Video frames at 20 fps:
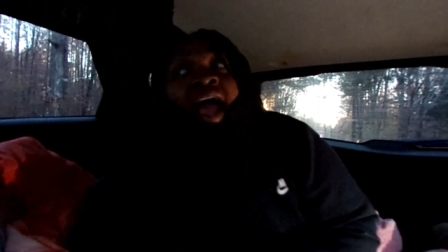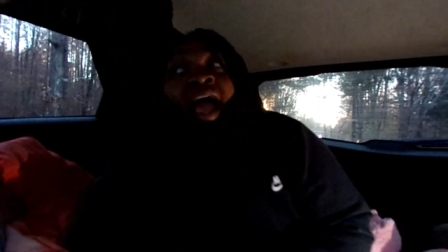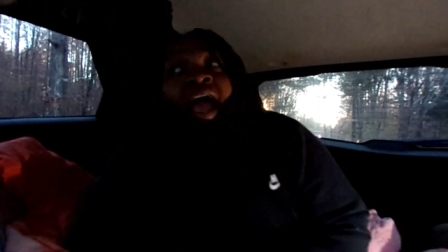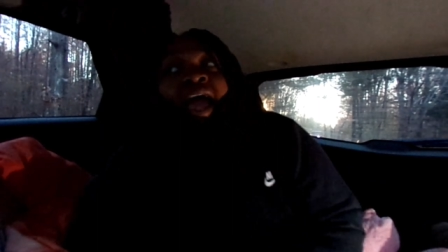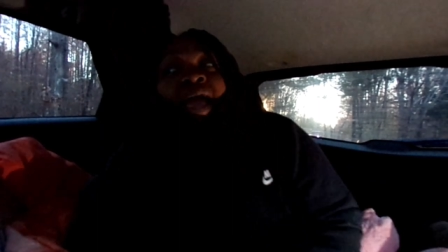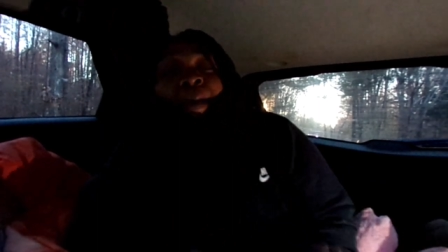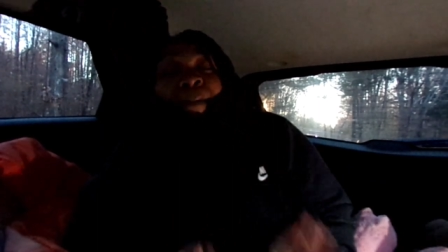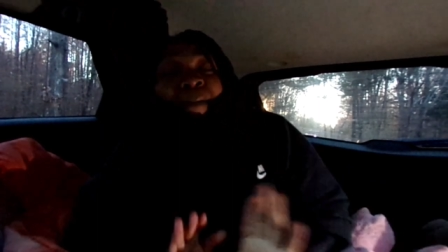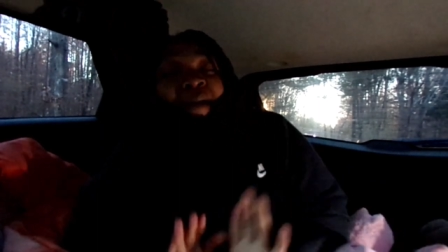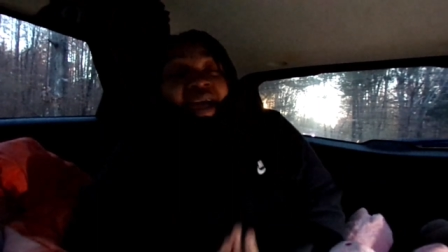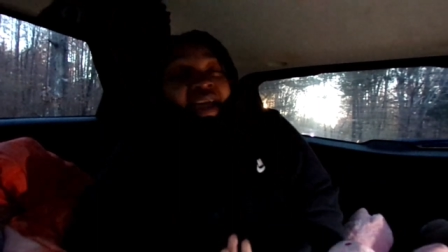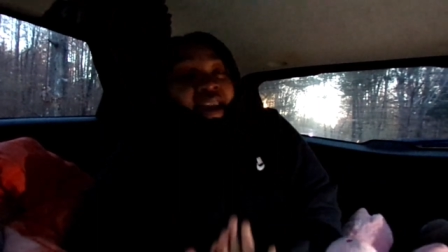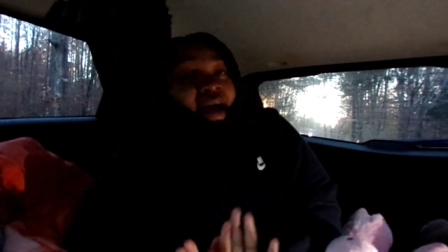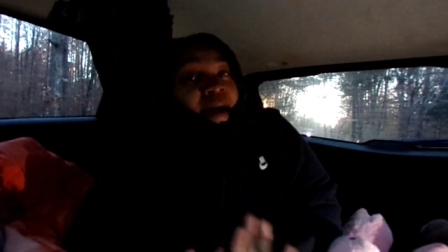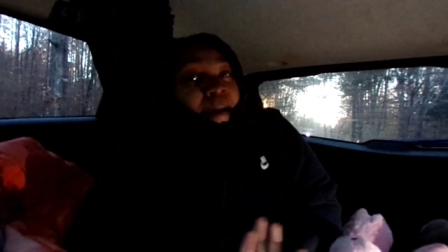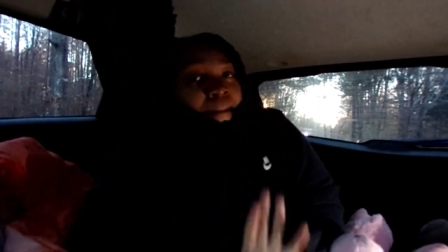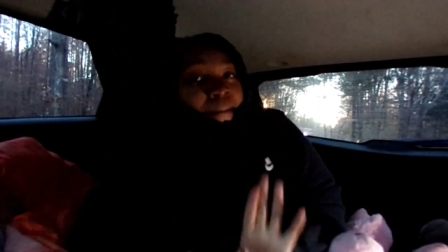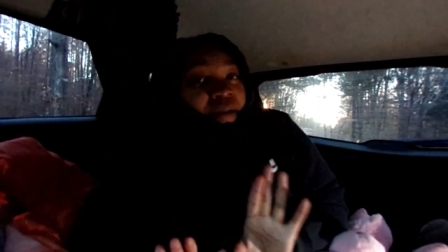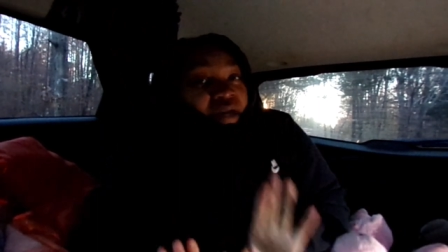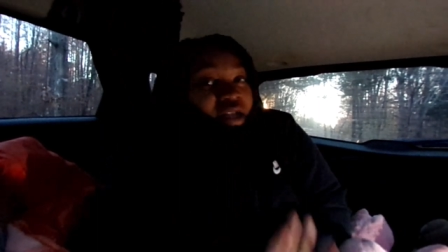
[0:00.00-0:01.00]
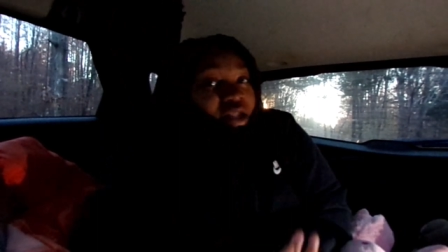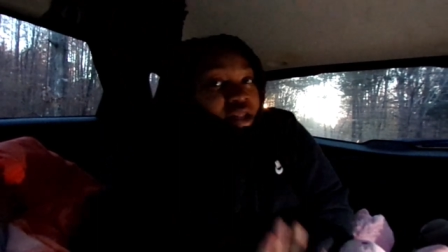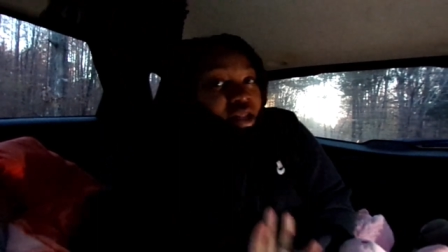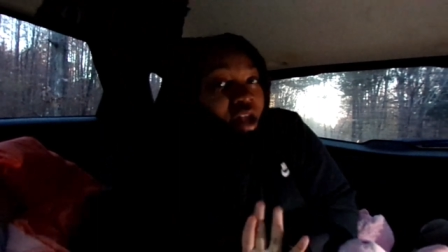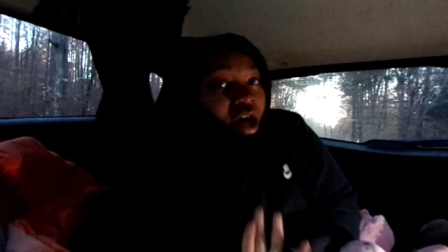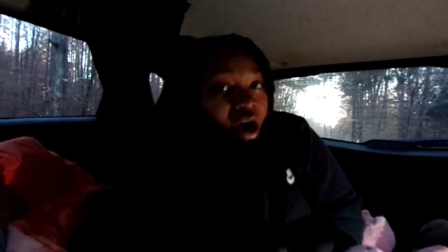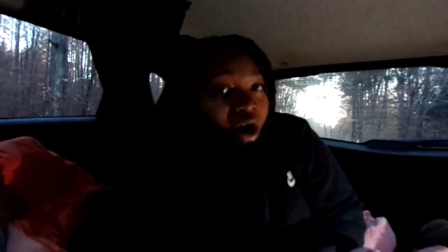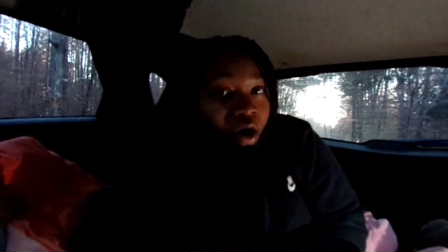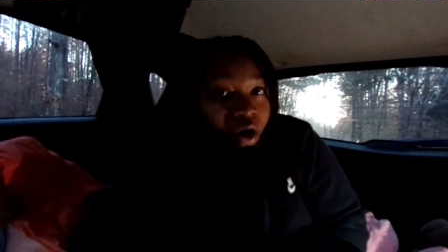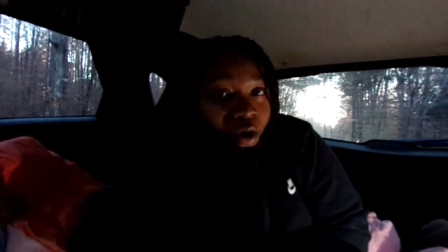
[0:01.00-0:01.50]
It may not be
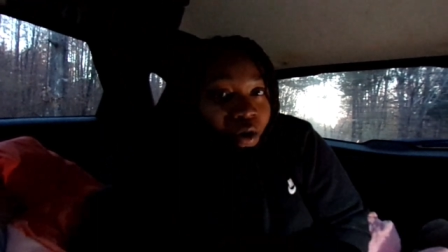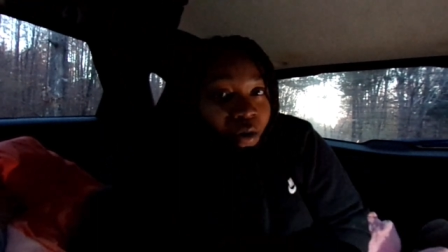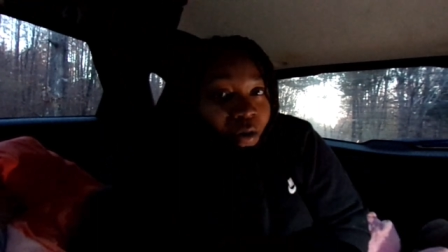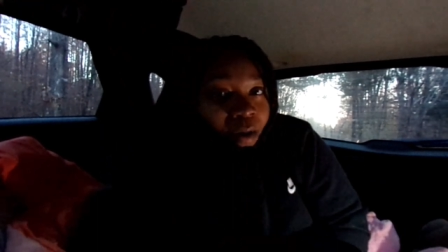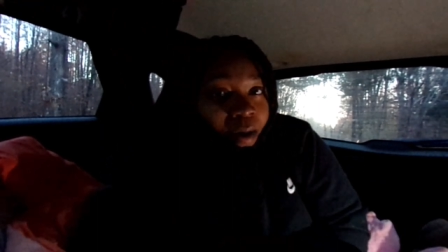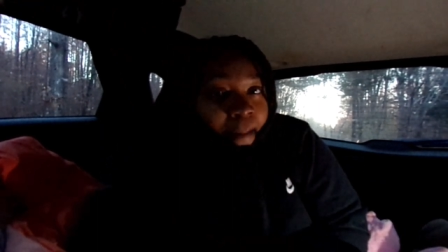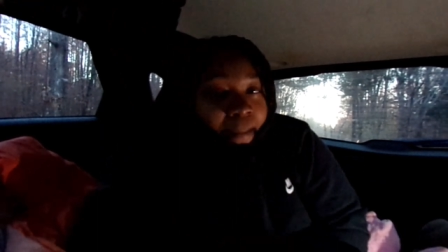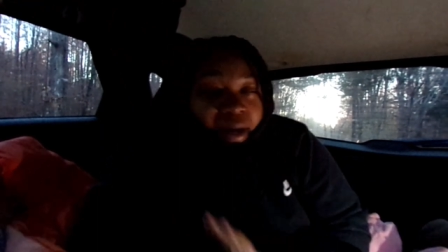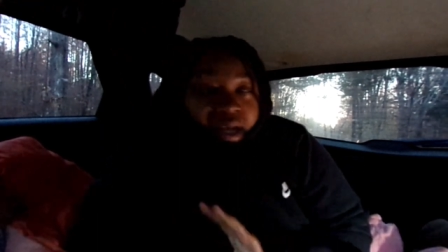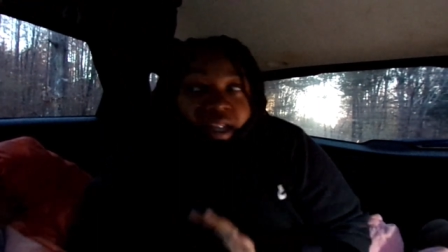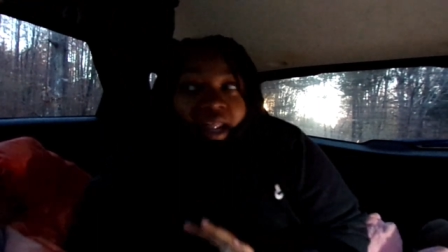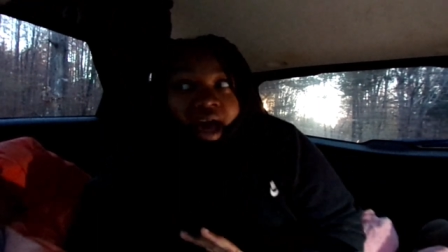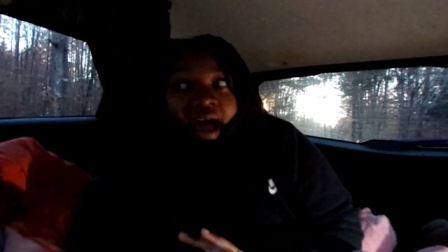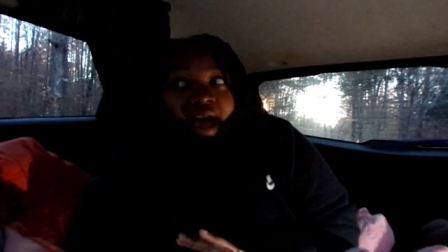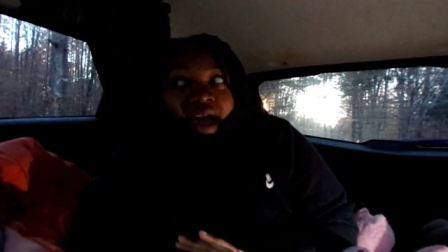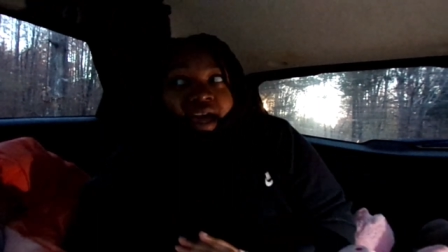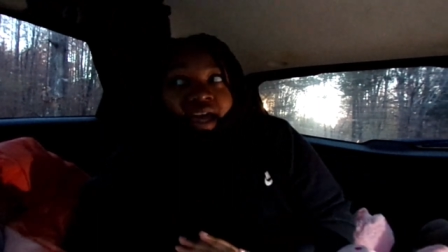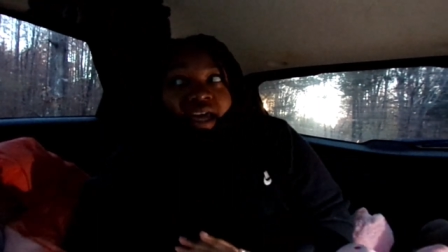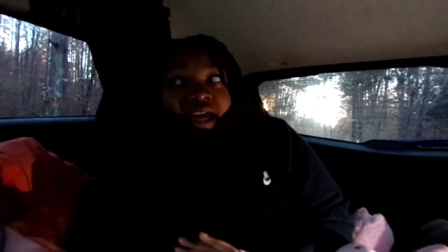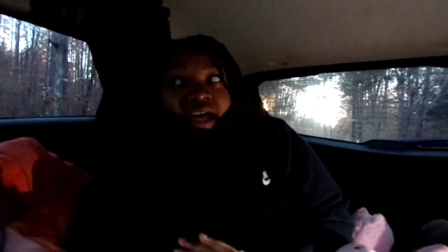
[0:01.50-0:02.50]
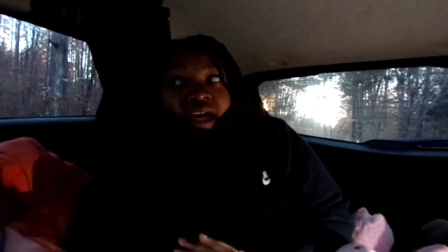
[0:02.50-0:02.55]
long, but like